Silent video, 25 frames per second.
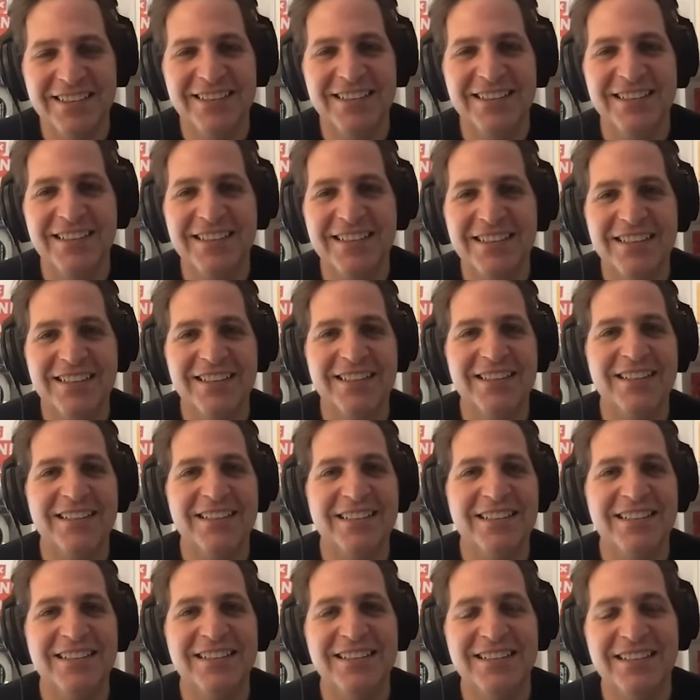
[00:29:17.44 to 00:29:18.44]

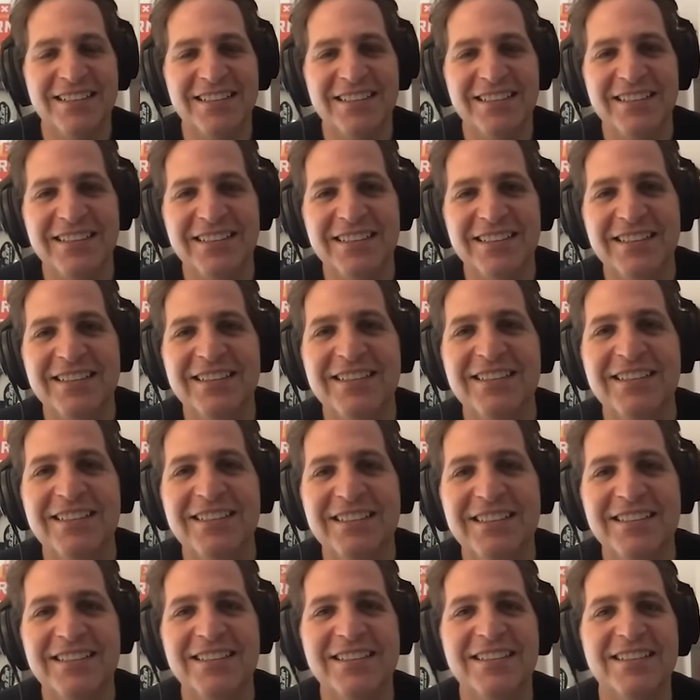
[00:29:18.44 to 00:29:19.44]

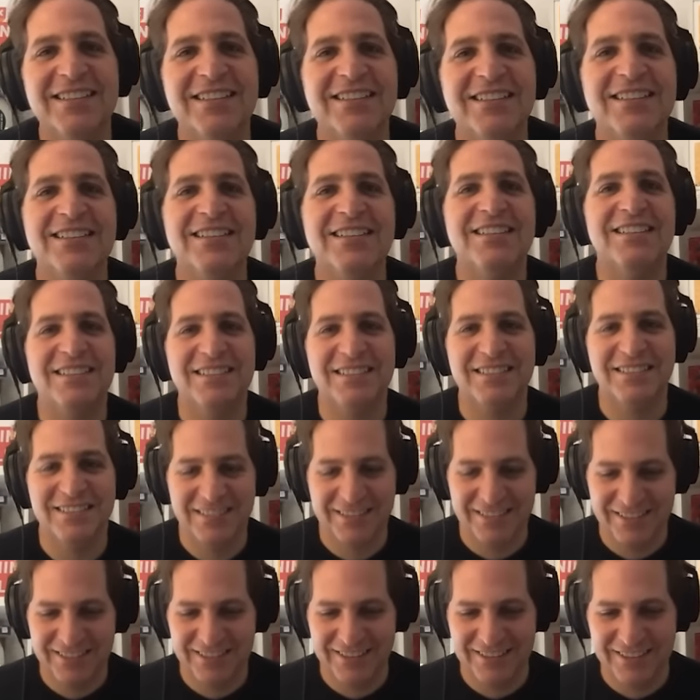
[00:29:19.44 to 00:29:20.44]

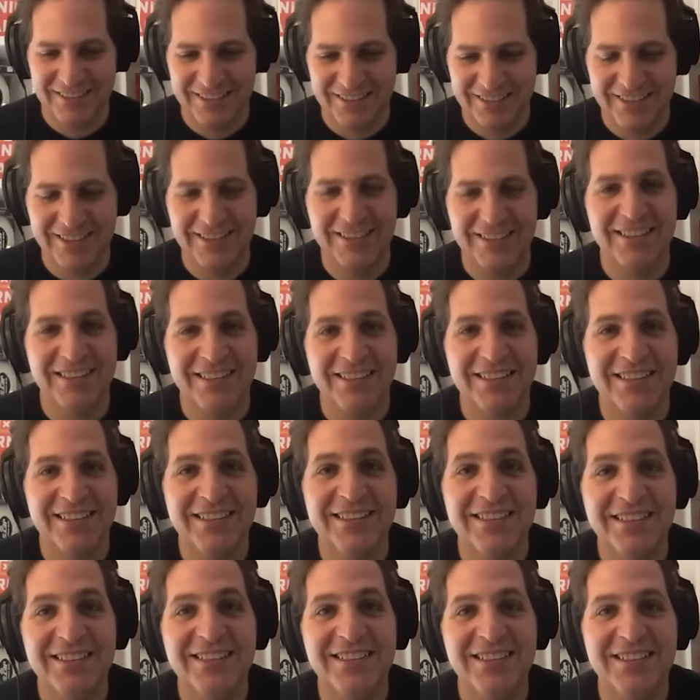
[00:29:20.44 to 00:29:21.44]

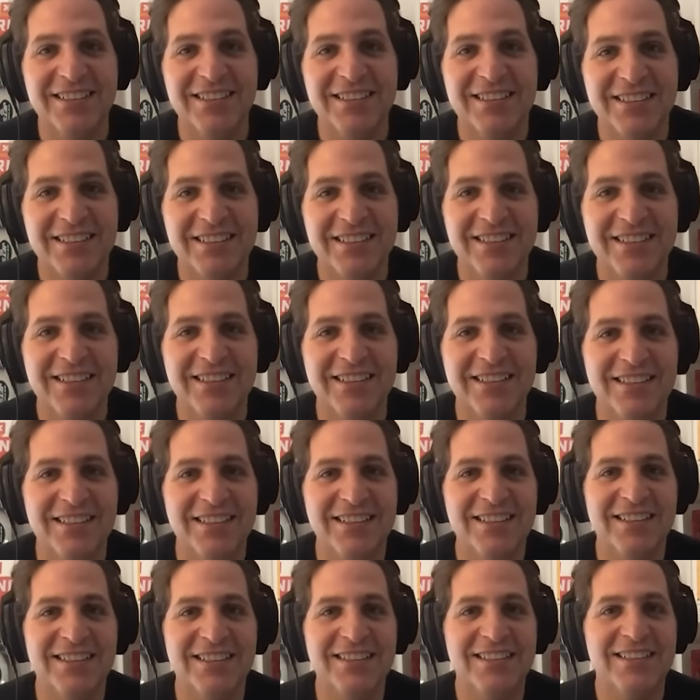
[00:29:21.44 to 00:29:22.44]

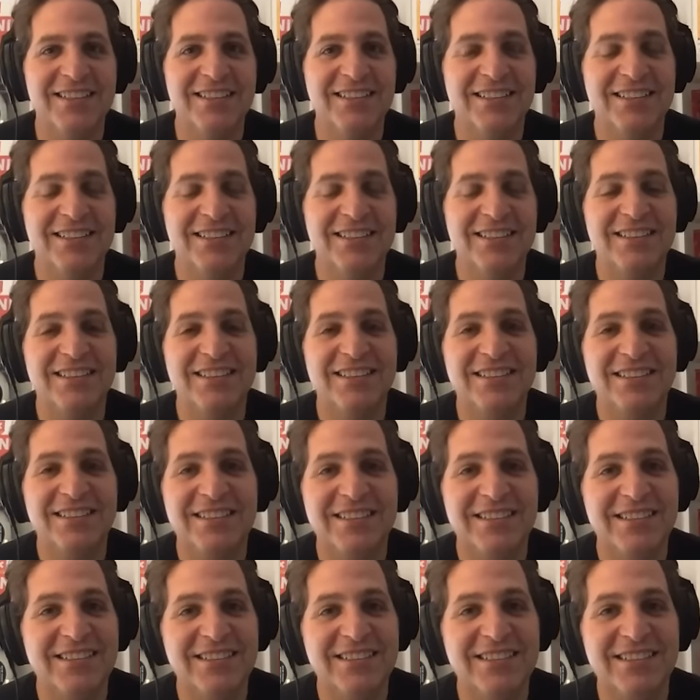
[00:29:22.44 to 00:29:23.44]

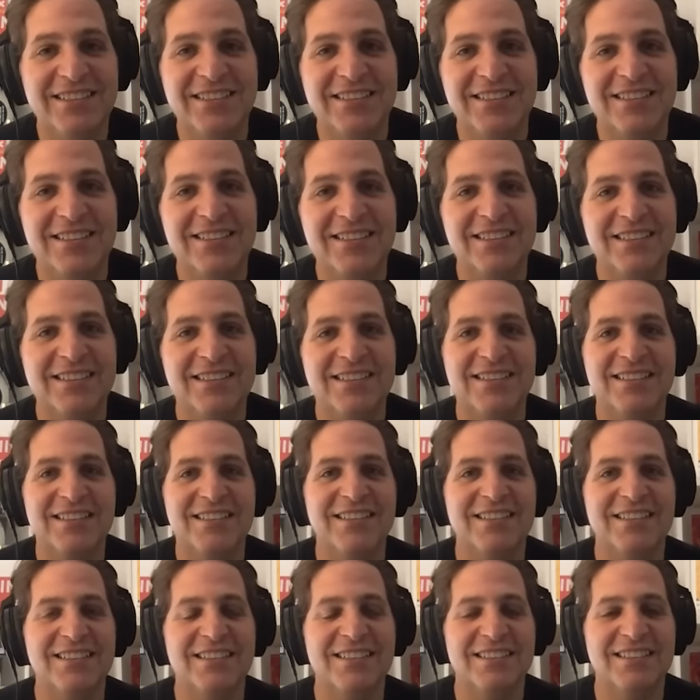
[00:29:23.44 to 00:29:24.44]

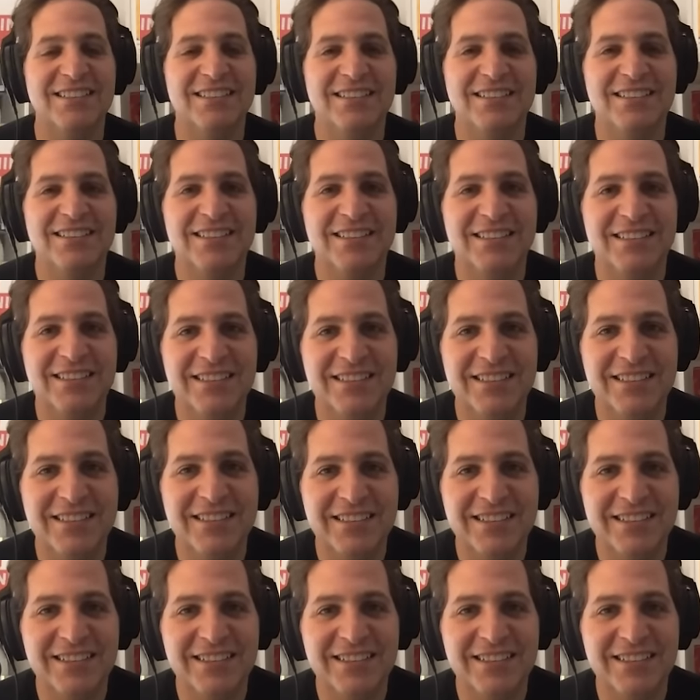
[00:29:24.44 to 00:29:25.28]
No words are spoken by the person on screen.